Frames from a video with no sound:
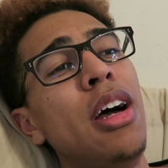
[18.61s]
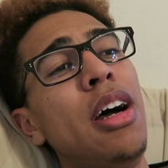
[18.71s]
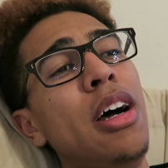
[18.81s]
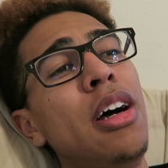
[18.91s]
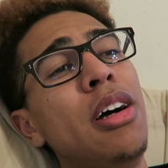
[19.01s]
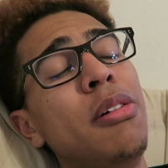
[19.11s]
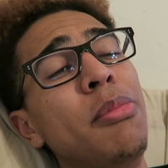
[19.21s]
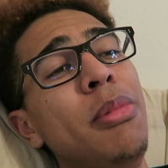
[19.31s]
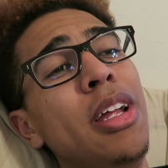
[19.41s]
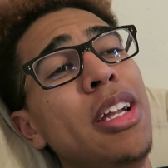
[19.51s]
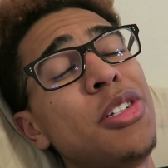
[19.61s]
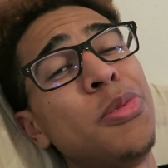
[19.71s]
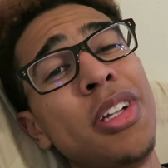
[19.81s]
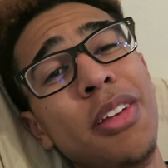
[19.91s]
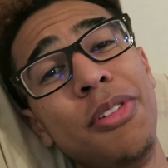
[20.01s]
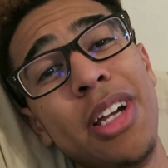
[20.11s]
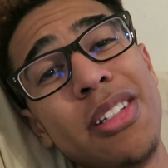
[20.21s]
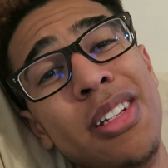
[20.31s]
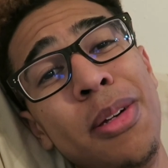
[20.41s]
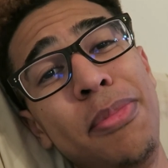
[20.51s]
And I just wanna give you
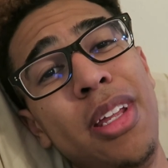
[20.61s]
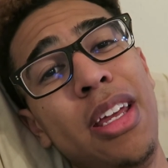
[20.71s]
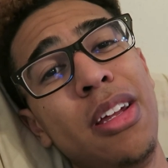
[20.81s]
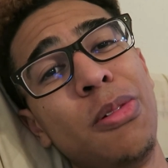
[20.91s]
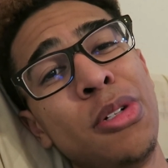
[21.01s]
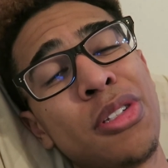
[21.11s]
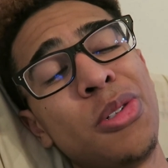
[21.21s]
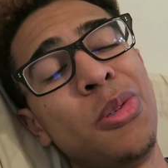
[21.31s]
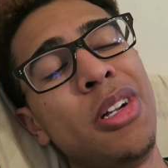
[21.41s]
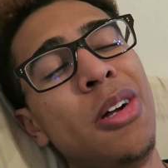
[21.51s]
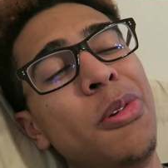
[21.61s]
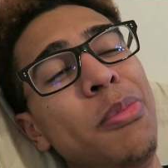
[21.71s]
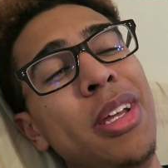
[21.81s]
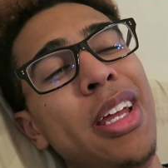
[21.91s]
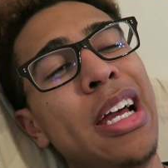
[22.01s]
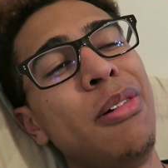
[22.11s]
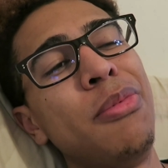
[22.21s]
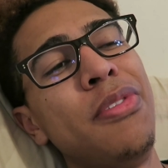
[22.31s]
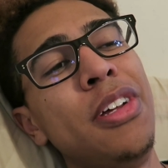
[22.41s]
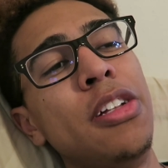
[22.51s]
guys an update of what's going on with me, how
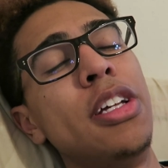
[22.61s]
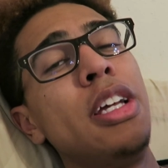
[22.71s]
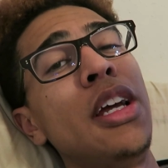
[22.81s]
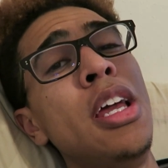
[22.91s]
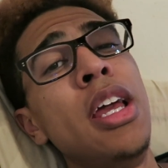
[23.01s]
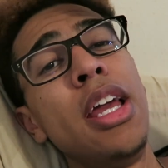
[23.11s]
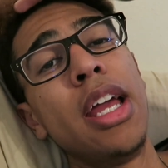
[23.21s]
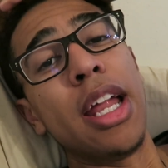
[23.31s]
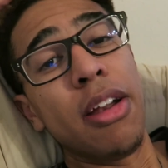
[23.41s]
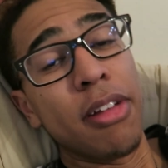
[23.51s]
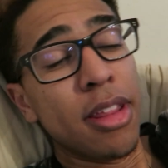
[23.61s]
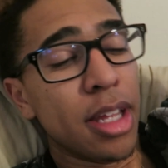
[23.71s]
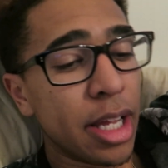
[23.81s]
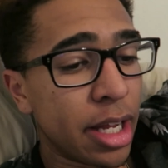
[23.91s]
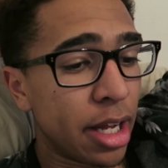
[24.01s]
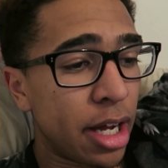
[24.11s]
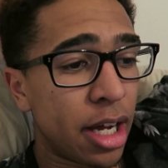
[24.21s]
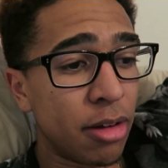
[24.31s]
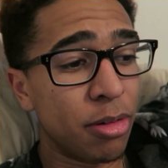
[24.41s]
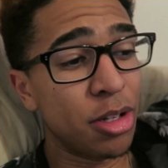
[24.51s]
I'm feeling, and everything.
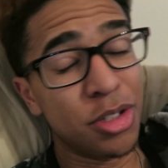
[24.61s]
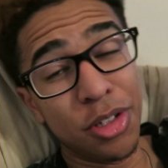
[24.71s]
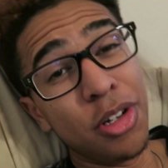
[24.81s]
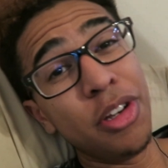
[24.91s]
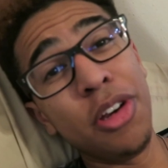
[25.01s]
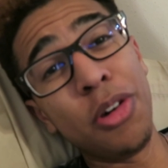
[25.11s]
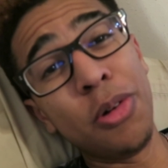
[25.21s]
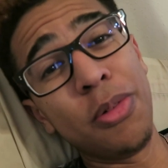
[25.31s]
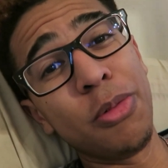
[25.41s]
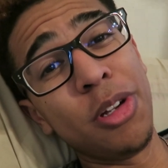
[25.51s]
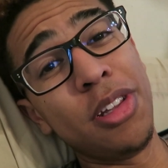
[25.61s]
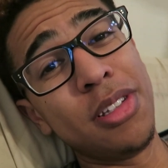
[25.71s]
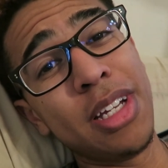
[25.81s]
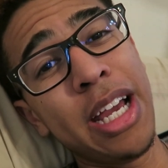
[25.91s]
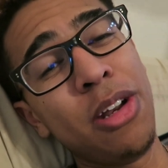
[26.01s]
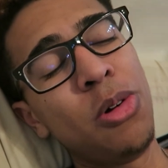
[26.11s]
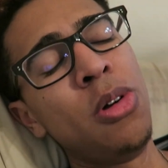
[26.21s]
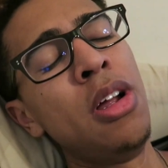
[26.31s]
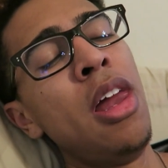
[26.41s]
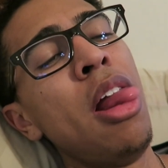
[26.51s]
For those of you who don't know, read the
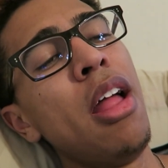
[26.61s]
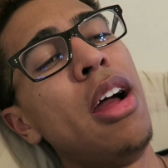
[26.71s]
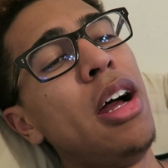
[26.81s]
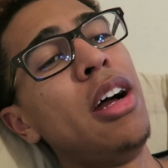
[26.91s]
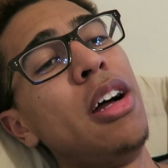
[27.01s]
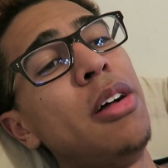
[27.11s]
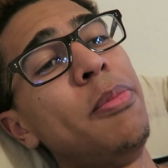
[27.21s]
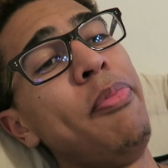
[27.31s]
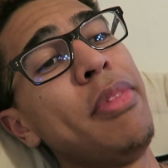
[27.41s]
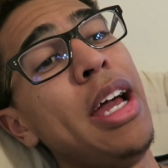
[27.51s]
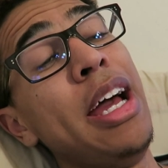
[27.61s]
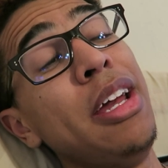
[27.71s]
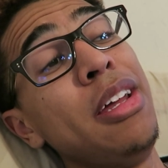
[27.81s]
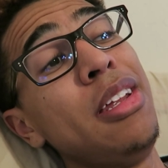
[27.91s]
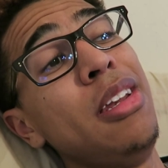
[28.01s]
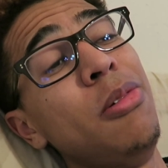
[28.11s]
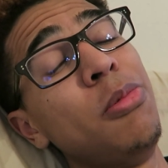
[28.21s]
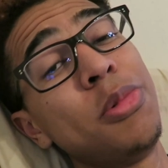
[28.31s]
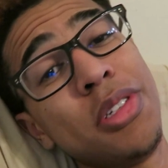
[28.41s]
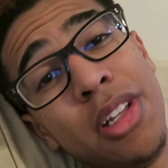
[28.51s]
title. I
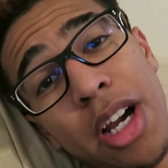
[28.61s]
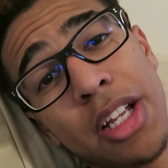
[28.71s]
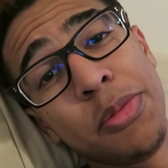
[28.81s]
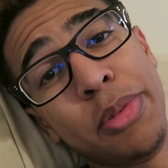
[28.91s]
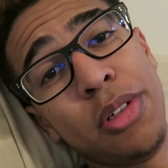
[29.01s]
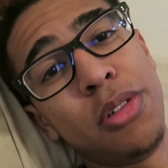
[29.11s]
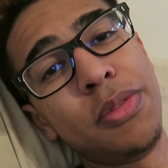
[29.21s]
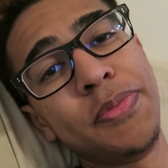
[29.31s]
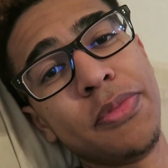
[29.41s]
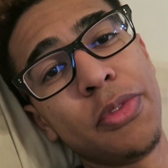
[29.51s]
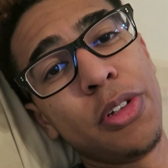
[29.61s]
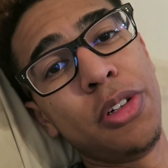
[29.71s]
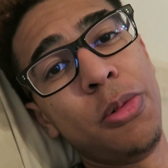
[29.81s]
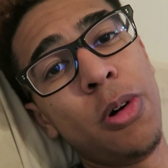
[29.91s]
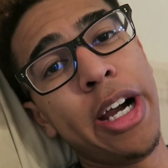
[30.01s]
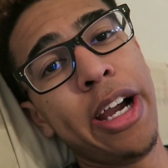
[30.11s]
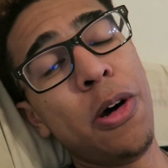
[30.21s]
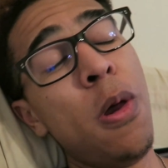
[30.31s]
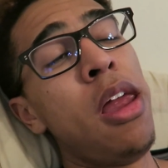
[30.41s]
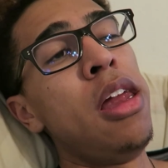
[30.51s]
was in the hospital for a little while.